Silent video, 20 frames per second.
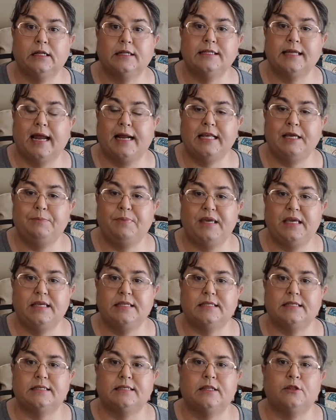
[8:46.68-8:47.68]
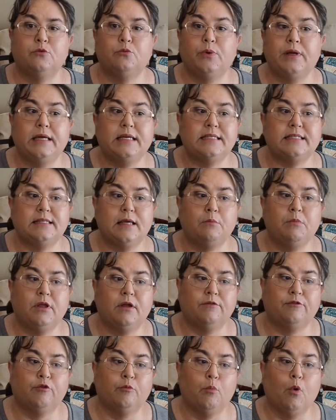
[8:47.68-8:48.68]
tiny pieces and reassemble
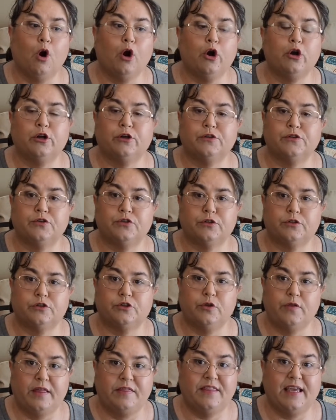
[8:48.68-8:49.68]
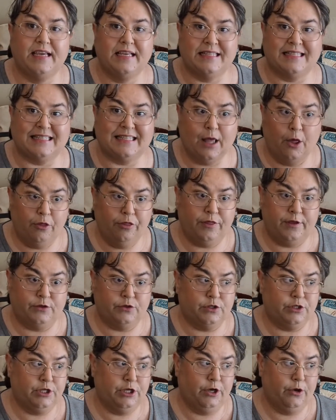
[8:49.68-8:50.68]
it for marketers so that they can sell
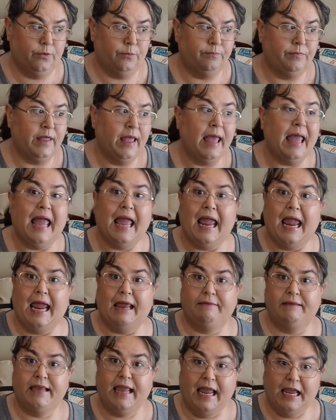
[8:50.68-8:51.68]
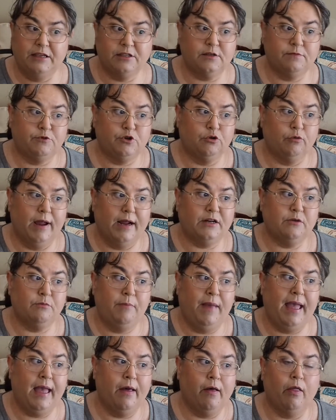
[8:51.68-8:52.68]
things to you. In the case of direct
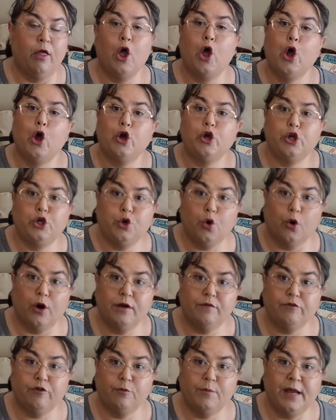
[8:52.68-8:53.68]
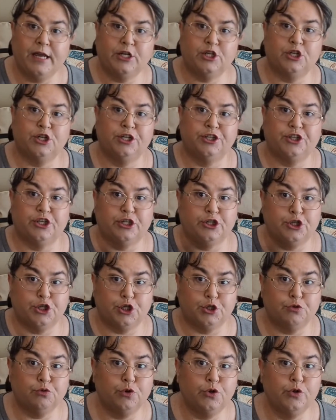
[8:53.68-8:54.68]
mail, your information is
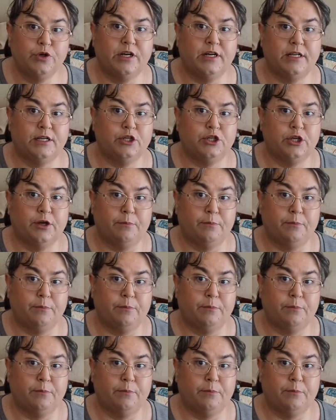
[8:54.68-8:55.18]
extruded into